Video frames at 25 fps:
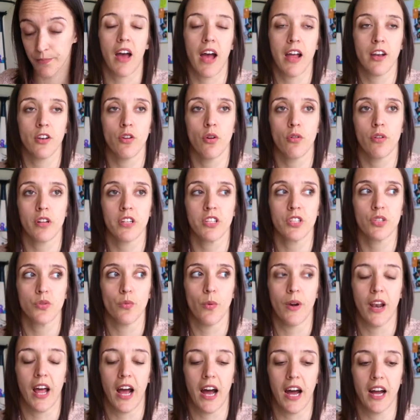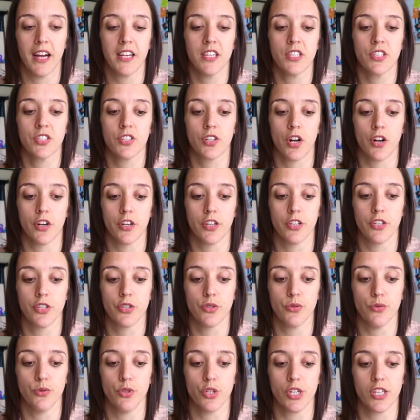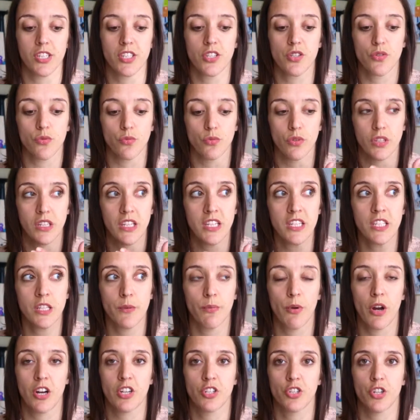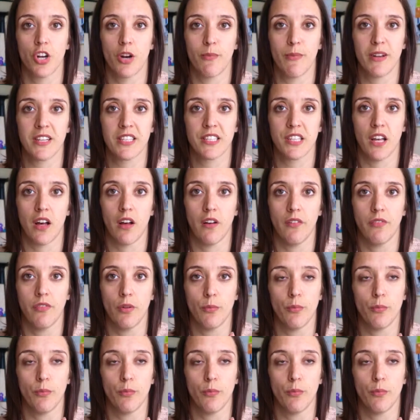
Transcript: I noticed when I started to just release the pressure on myself